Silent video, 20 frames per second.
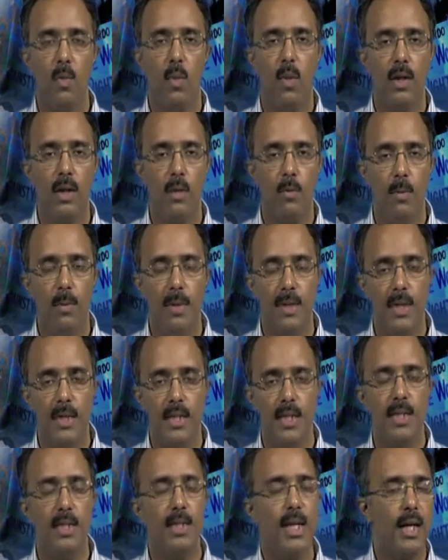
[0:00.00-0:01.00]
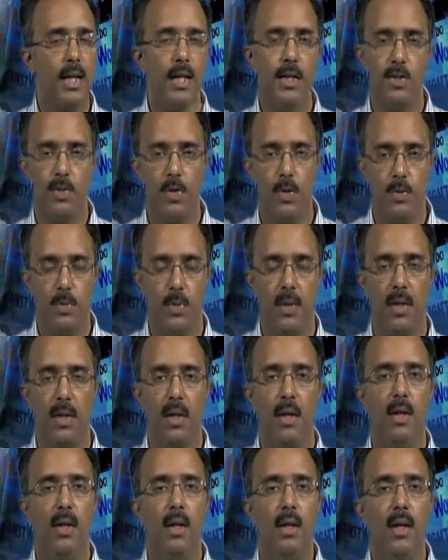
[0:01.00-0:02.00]
what the woman does inside is not
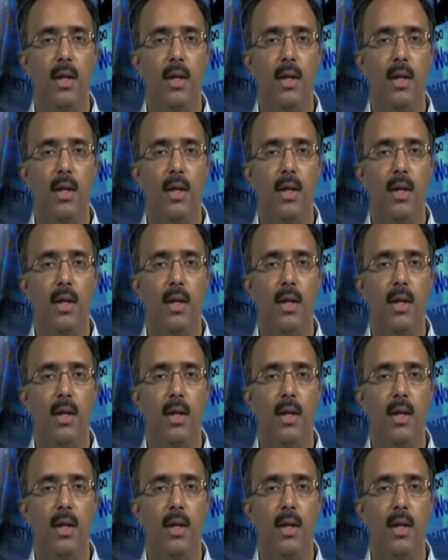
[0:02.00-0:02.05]
work.